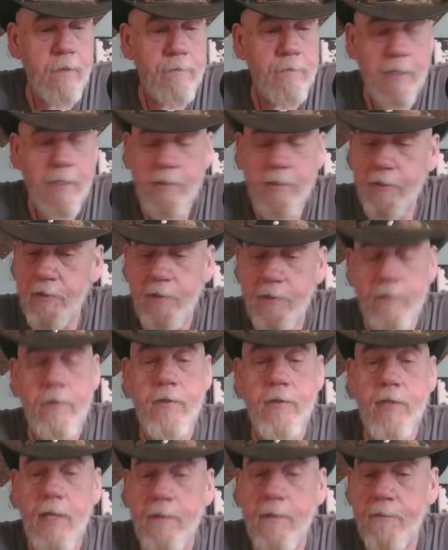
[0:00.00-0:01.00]
As soon
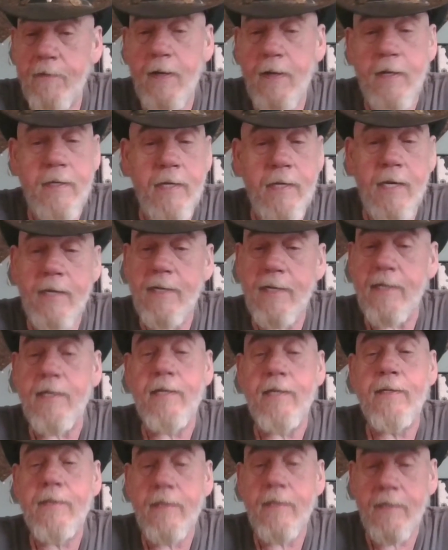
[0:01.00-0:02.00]
as I find out
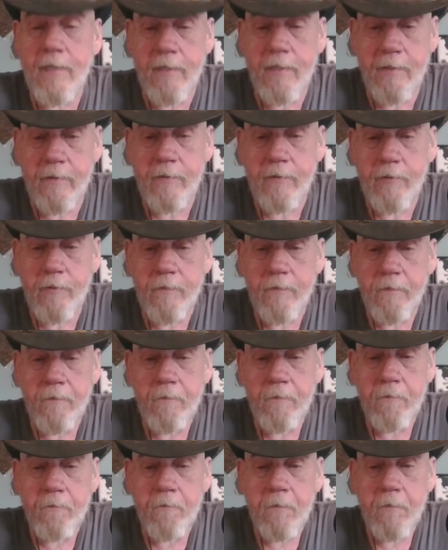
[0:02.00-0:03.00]
anything else,
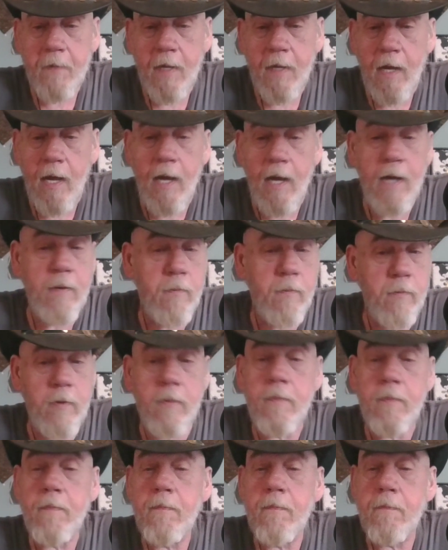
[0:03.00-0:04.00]
I
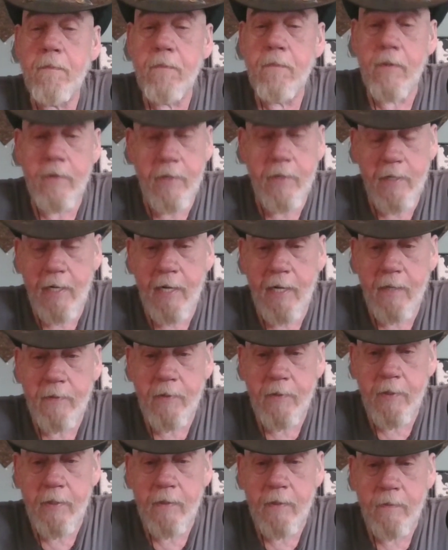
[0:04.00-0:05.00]
will put it out
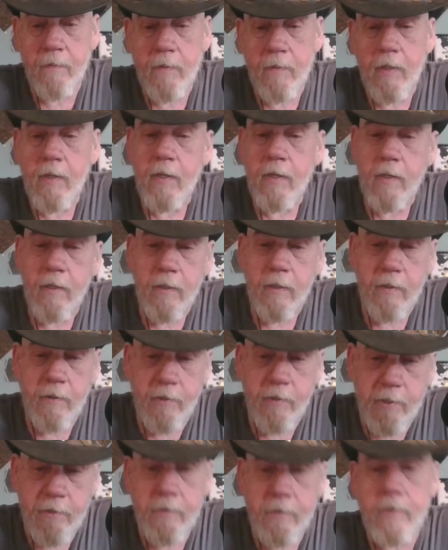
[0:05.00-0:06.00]
there.
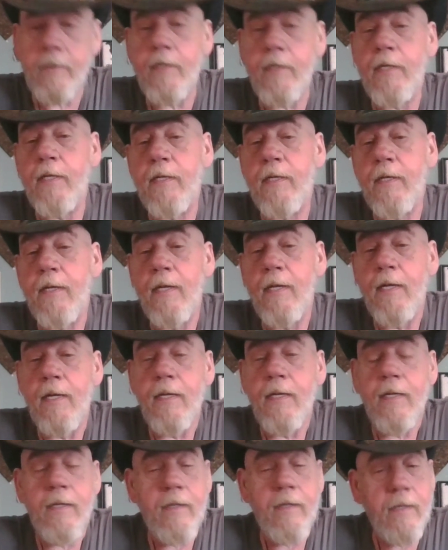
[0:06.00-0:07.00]
Until then,
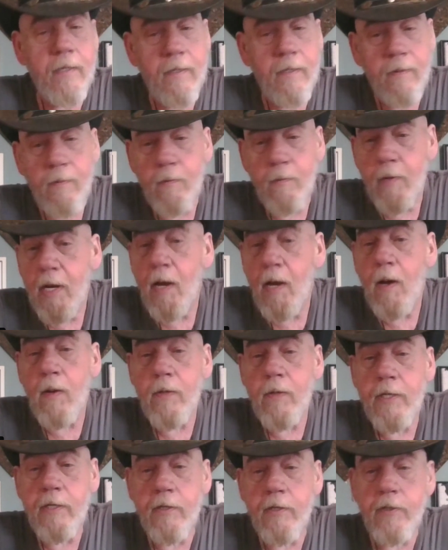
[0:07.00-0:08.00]
we all
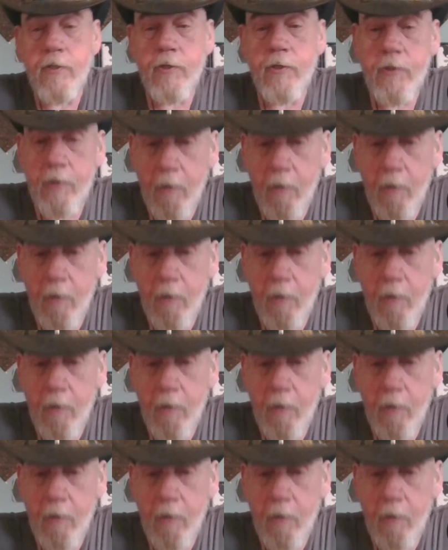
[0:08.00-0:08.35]
need to just